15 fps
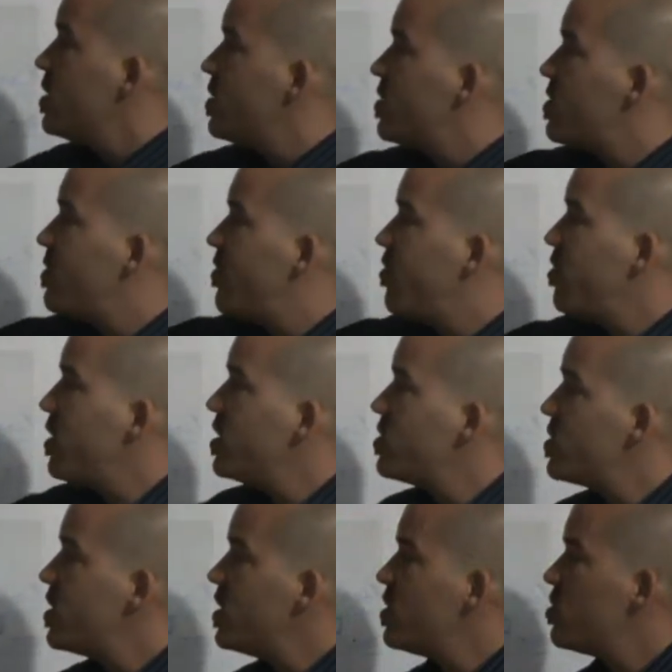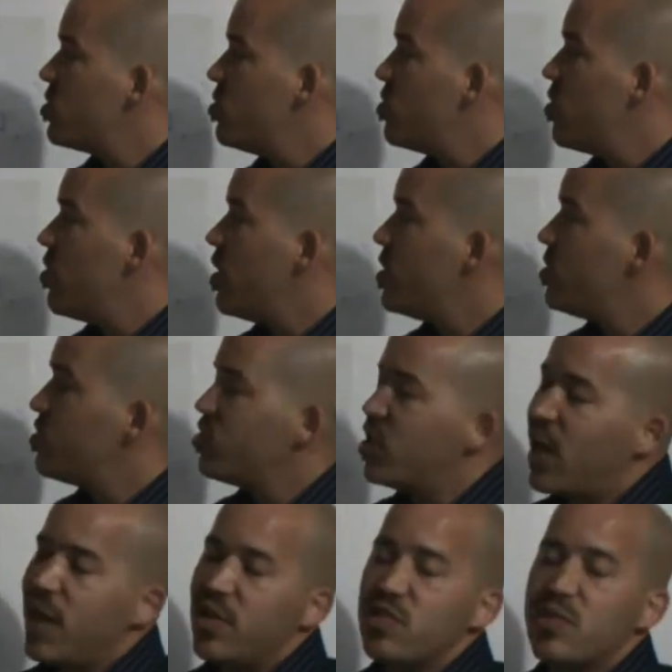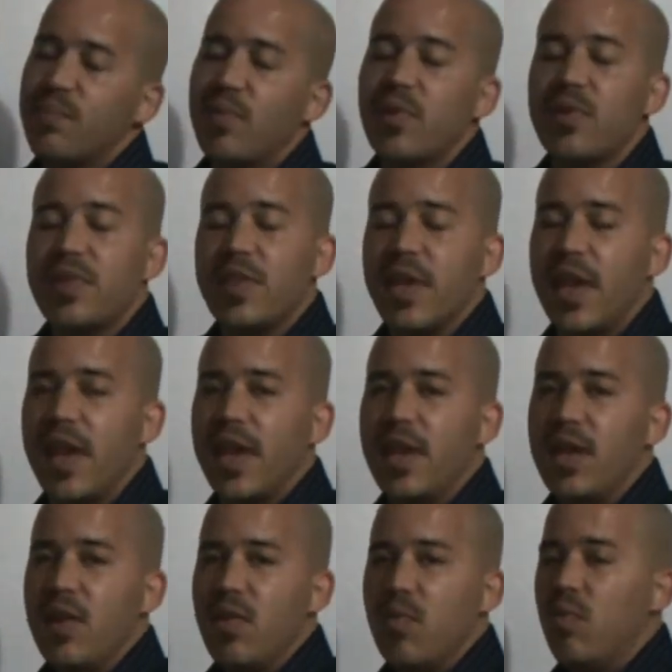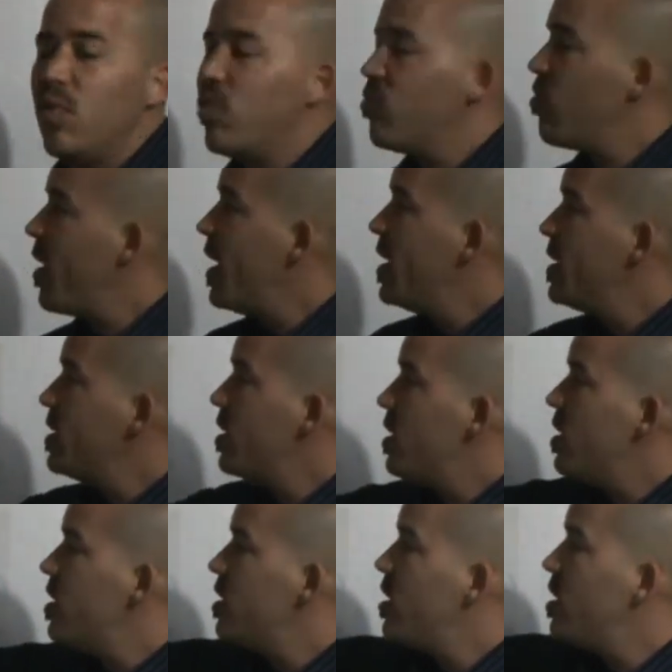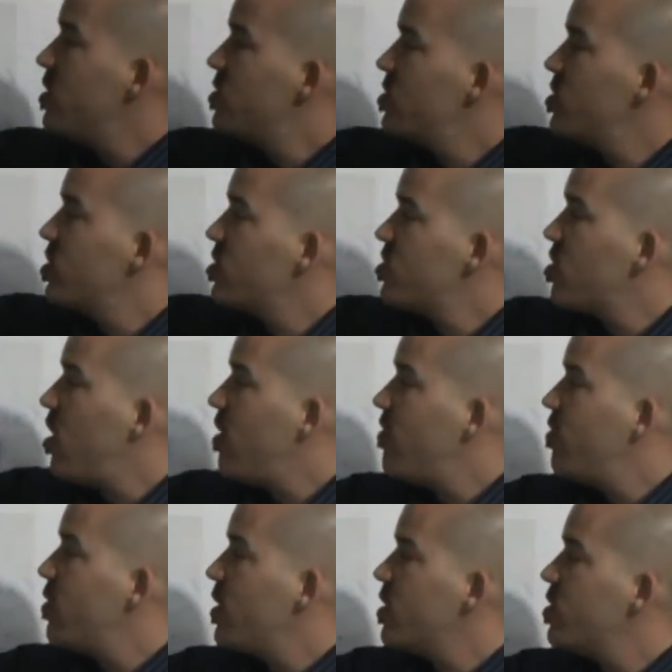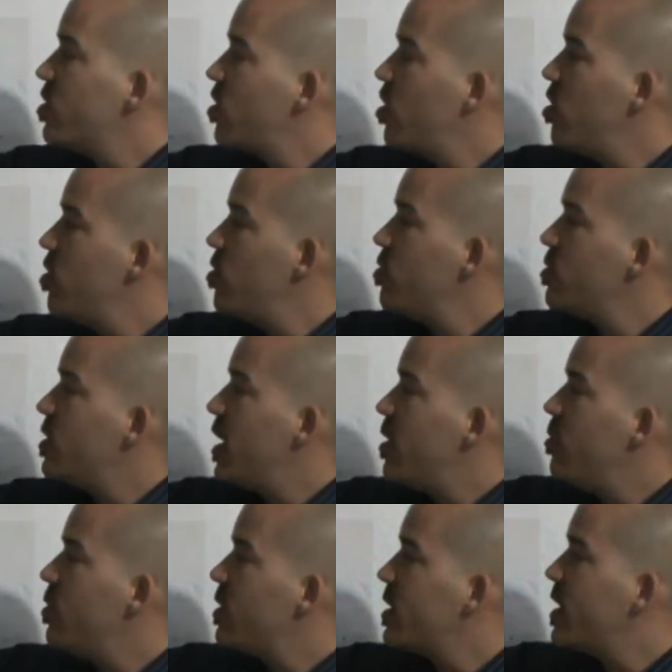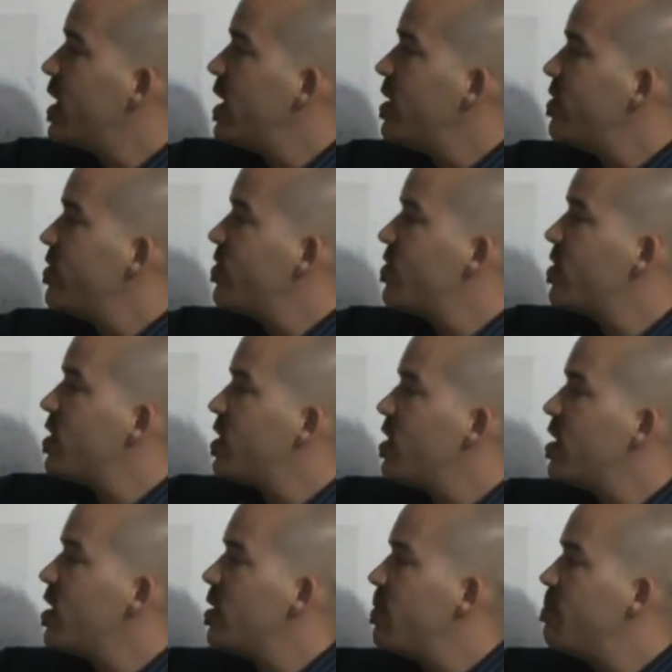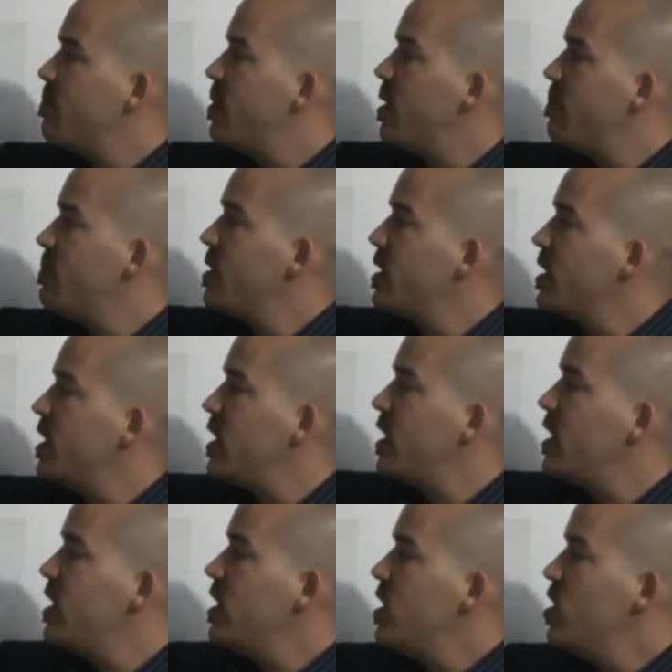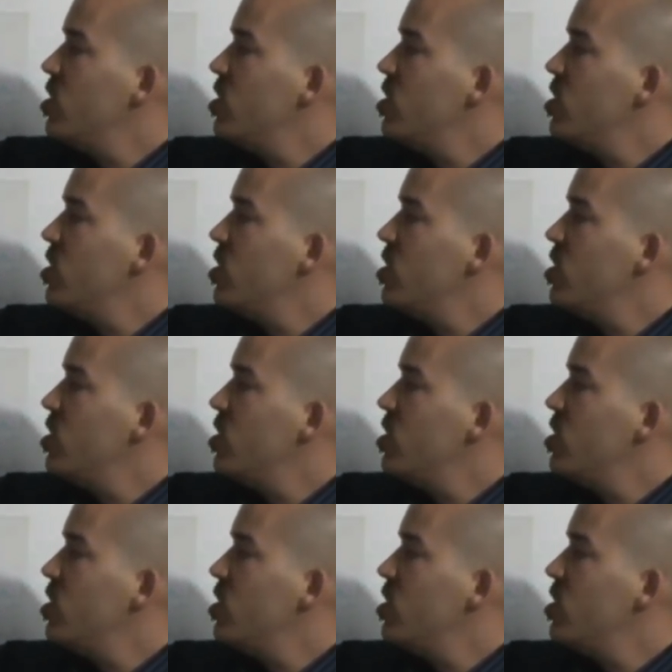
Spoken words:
for instance, on your child's birthday, will write the software and the code that will give the ability